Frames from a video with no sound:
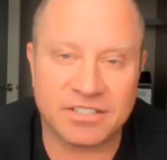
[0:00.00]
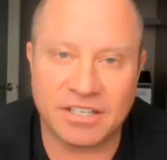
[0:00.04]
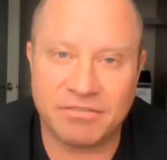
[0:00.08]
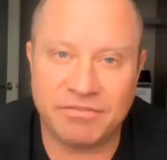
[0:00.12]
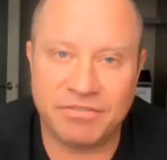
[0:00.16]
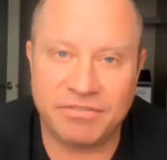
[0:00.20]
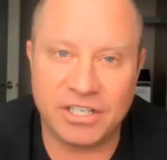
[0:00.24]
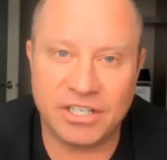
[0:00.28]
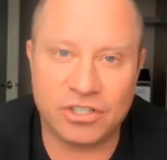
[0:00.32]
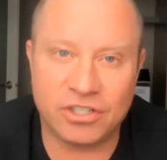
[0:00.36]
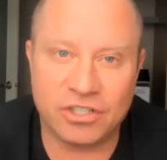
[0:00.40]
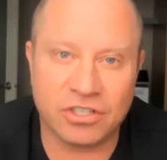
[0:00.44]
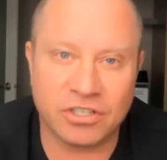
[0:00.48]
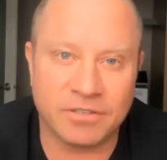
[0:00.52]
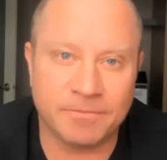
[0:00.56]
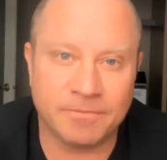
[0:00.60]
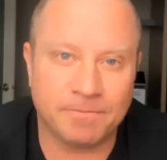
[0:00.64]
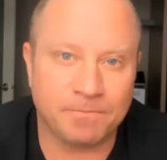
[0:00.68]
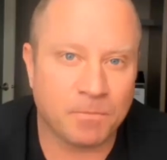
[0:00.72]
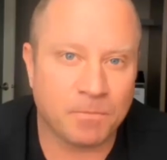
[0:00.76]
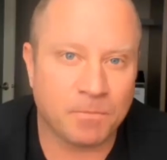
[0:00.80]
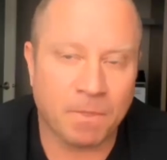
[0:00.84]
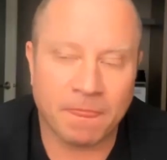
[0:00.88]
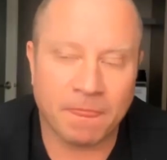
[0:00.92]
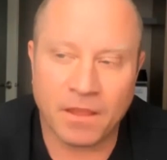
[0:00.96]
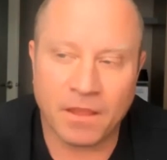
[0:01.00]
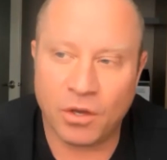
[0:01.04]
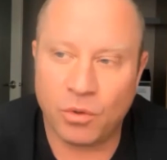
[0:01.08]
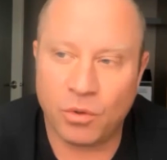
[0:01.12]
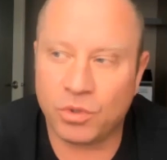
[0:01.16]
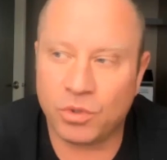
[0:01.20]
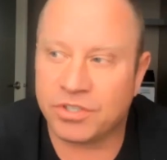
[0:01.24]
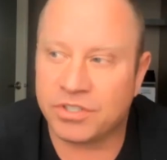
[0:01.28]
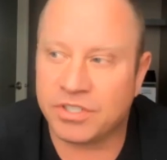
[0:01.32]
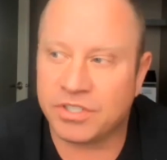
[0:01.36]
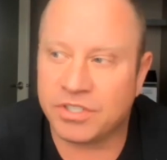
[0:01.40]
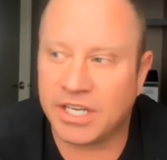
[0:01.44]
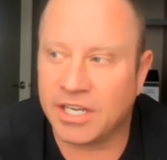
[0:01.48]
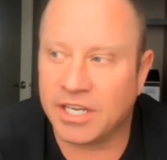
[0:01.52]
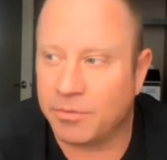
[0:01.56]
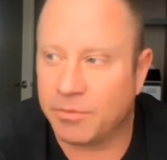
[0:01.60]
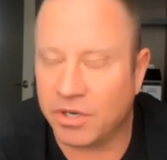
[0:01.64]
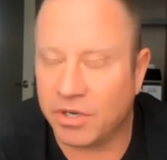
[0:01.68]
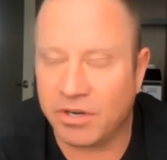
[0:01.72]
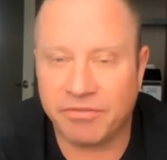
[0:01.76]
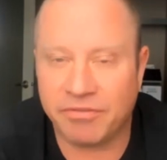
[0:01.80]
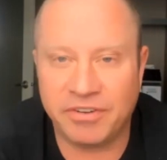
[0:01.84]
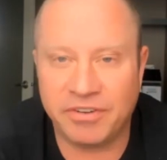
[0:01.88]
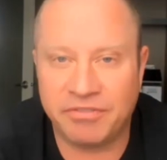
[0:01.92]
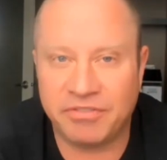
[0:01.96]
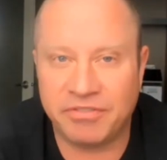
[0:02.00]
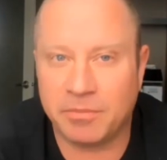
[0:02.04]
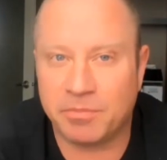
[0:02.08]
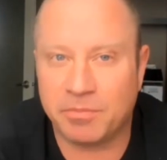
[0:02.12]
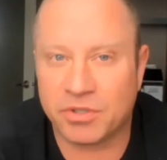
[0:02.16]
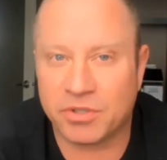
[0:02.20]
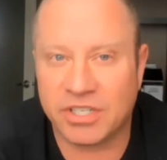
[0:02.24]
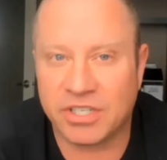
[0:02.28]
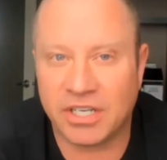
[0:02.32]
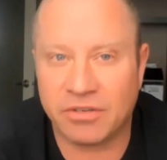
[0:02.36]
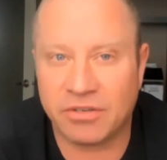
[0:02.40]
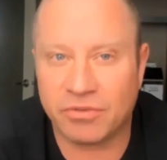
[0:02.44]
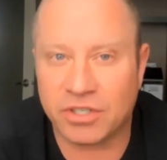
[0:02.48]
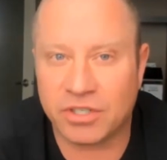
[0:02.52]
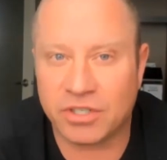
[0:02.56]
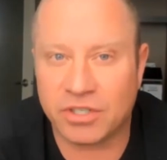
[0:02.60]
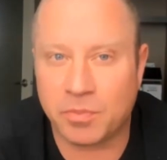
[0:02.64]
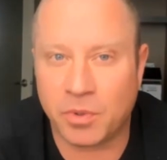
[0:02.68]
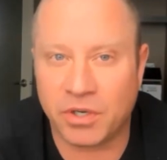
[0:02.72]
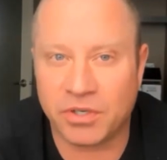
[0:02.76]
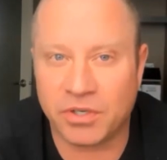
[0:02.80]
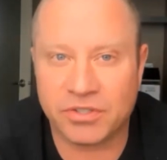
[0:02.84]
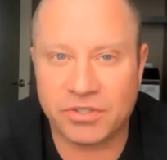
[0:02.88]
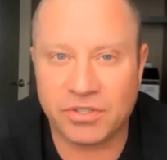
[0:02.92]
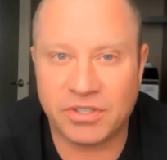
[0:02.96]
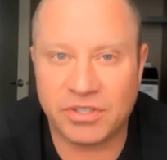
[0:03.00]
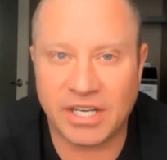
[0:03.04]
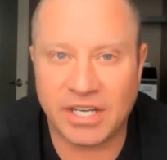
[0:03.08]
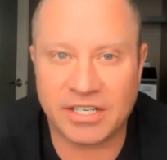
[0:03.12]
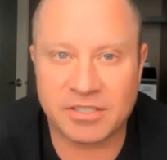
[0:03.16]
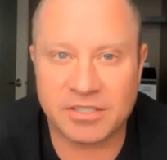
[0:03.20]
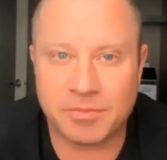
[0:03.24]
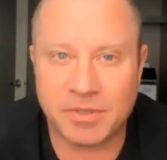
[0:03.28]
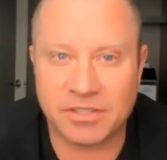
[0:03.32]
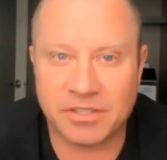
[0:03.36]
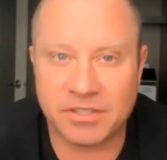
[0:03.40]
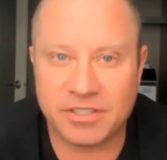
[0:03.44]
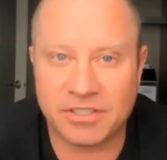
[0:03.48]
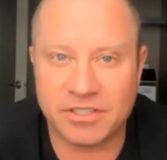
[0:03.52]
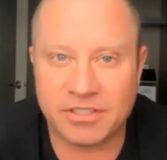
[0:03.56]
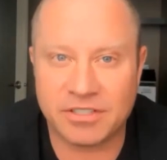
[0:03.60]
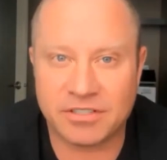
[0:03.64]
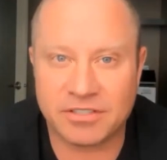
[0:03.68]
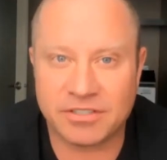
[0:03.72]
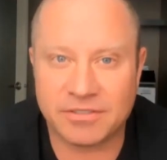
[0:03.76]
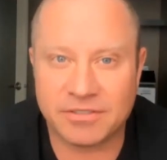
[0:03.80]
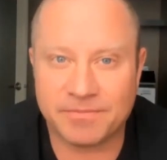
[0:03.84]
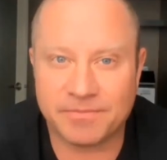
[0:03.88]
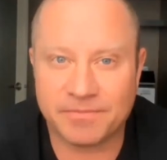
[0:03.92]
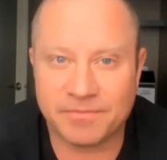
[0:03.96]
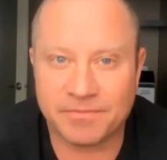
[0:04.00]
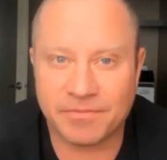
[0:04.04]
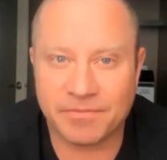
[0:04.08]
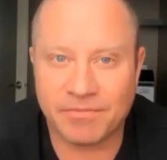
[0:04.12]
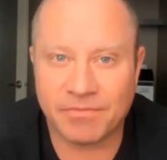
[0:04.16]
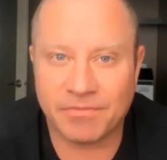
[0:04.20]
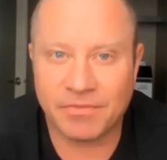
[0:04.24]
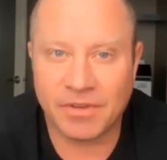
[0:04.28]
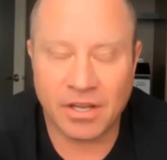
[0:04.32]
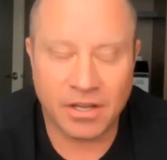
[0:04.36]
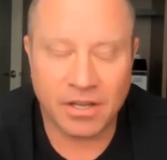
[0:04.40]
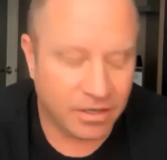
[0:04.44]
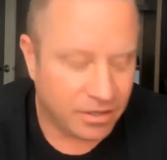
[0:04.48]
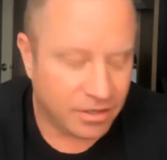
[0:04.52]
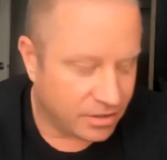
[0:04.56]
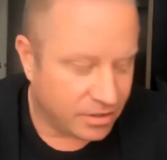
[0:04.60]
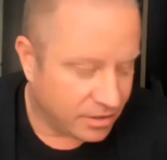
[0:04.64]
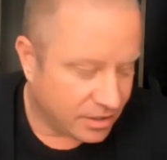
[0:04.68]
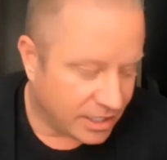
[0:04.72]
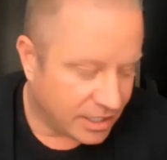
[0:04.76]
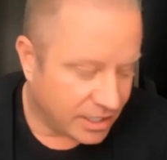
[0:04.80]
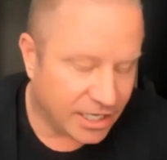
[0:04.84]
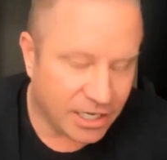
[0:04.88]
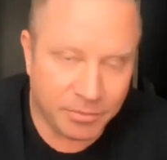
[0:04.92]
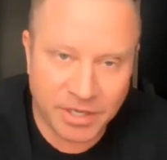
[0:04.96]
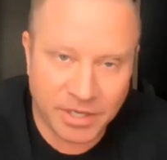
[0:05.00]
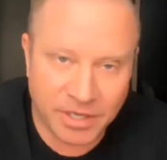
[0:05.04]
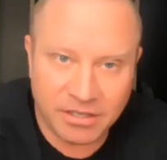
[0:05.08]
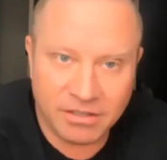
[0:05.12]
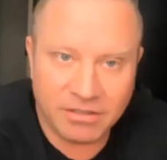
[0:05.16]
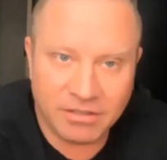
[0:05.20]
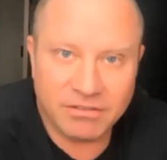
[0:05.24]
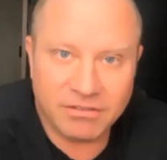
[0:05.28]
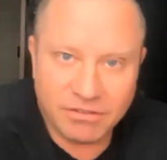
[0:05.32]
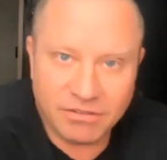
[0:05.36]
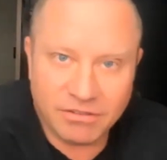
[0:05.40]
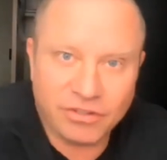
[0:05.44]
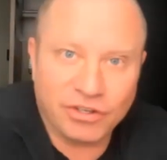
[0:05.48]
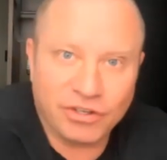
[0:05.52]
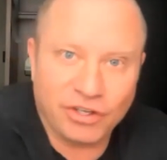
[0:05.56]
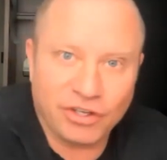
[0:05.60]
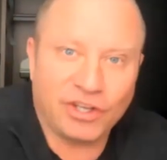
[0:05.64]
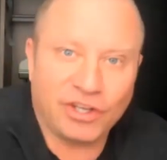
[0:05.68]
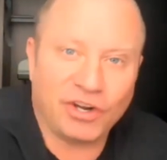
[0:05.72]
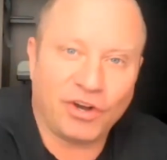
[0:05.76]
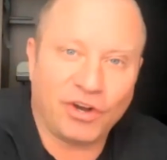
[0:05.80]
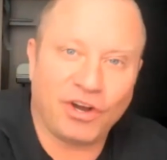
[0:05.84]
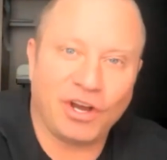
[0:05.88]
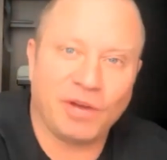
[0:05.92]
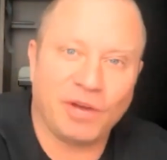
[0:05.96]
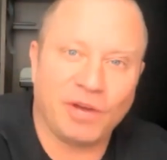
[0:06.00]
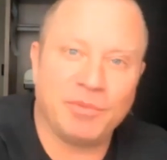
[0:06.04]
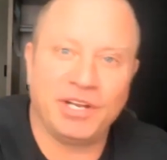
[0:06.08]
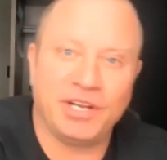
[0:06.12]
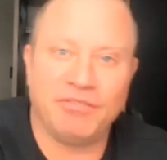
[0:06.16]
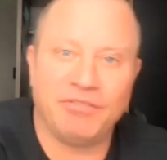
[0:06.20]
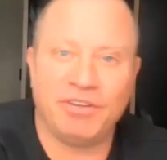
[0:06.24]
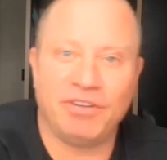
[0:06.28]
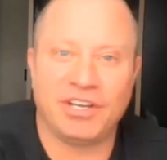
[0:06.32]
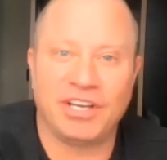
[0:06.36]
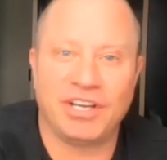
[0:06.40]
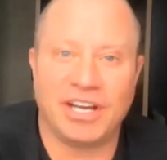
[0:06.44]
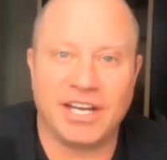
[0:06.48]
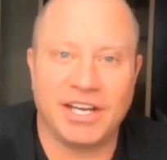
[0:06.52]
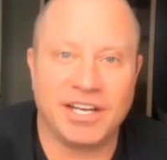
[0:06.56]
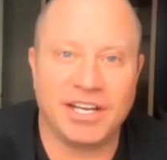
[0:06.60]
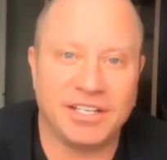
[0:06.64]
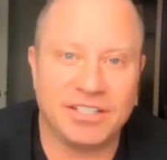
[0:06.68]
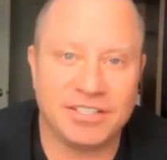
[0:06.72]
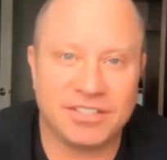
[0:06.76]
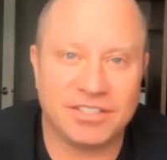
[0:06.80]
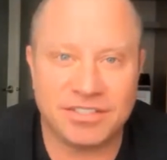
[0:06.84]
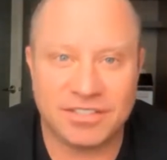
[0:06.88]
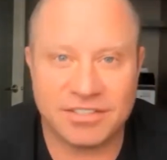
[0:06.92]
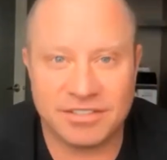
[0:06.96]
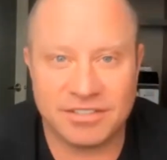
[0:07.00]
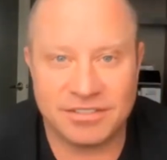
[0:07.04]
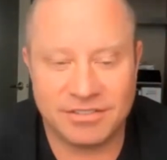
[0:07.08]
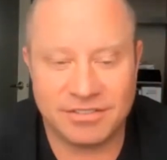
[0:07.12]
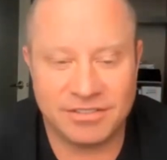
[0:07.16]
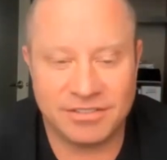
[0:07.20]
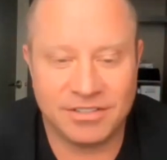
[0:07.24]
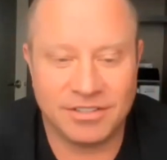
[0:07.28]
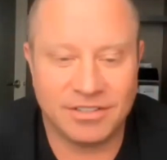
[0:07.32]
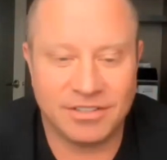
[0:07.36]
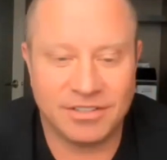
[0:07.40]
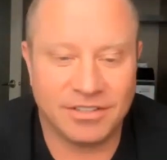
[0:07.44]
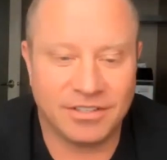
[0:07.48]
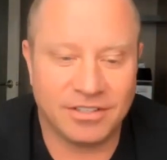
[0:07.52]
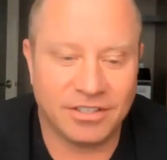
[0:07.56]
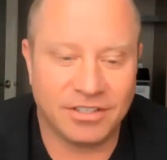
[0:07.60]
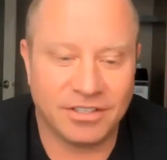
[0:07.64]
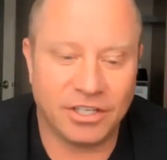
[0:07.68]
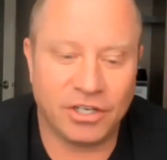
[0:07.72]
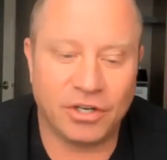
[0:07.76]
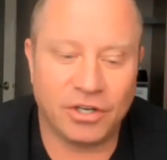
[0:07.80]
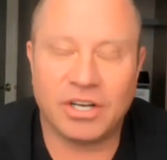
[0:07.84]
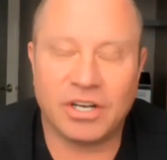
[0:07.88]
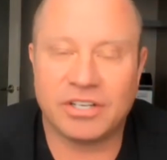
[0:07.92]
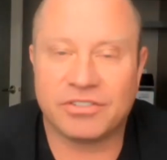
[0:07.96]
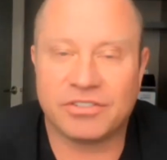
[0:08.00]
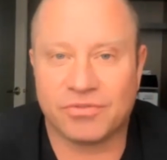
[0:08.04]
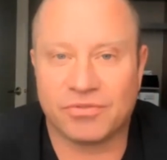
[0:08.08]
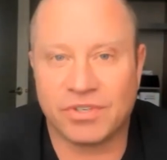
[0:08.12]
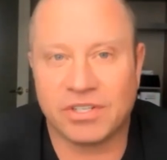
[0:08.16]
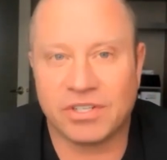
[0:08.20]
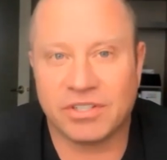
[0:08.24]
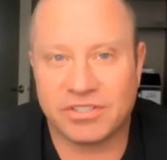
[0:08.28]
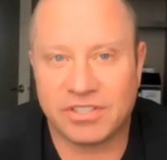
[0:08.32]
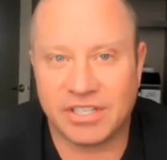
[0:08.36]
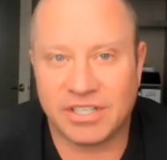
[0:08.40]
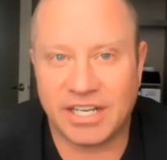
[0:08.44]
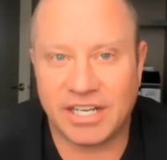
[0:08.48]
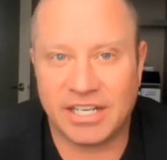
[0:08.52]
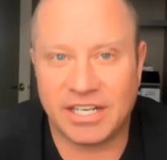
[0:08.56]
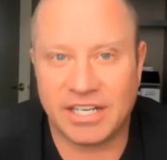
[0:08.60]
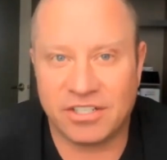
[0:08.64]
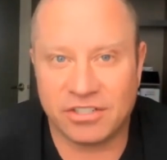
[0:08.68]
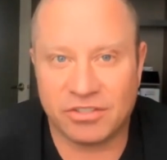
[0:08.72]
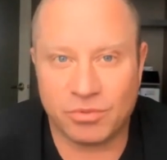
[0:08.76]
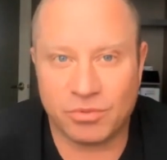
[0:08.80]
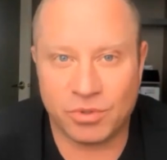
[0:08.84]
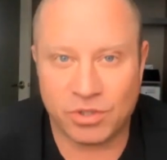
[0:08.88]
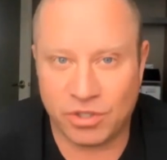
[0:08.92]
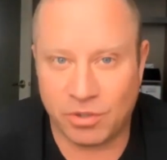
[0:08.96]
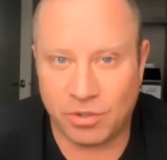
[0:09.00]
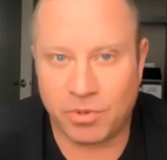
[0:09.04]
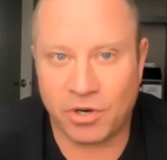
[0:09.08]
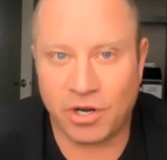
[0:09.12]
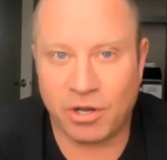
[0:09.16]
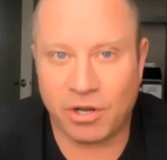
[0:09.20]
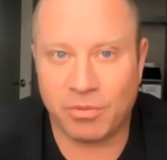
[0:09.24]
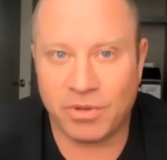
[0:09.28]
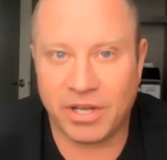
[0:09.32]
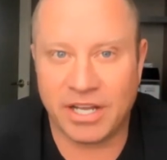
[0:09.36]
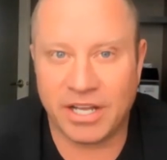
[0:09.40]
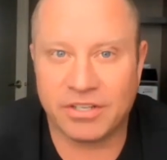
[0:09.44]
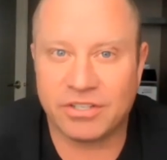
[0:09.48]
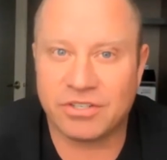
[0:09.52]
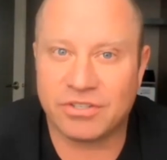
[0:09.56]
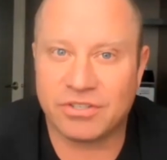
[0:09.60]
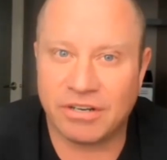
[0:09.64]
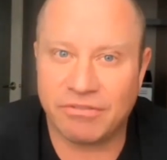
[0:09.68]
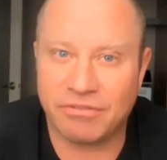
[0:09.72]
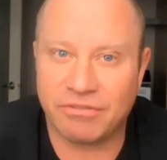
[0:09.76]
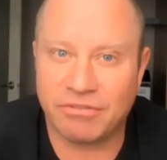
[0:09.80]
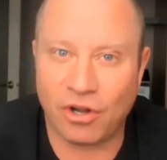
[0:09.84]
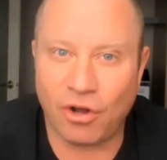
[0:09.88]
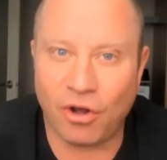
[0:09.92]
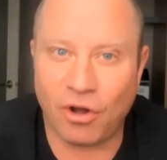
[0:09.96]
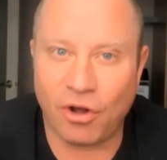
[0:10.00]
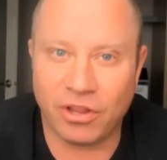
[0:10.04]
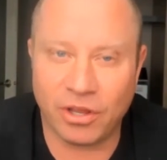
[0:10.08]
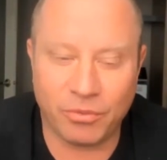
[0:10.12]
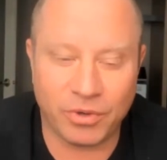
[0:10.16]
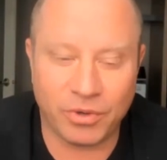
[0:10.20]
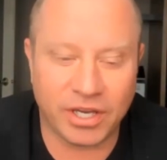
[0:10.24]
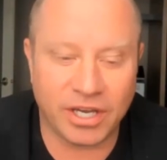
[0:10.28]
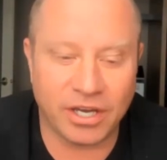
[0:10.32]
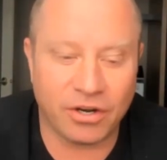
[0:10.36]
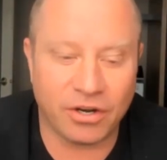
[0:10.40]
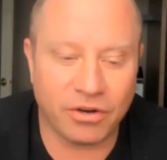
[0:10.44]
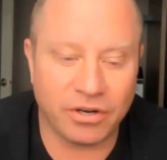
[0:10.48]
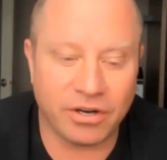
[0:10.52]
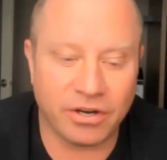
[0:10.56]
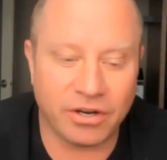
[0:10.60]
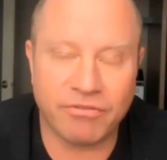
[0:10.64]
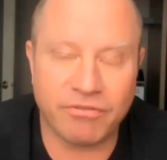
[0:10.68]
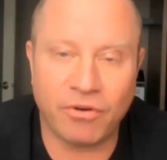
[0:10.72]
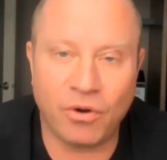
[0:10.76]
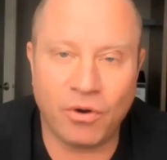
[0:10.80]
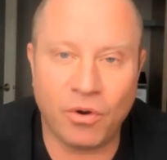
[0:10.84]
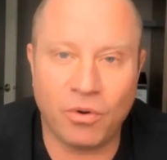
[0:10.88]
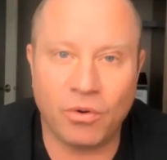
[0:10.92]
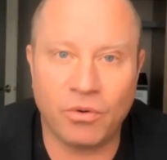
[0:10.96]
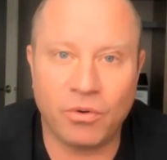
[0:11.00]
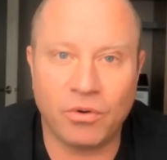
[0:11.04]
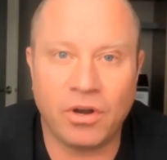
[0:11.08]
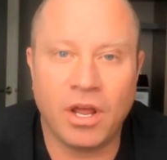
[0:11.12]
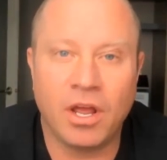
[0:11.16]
feature, we're seeing about a 50% response to text messages. And I mean, you know, how many of you guys, you know, as real estate agents, we should probably answer every call that we get on our phone.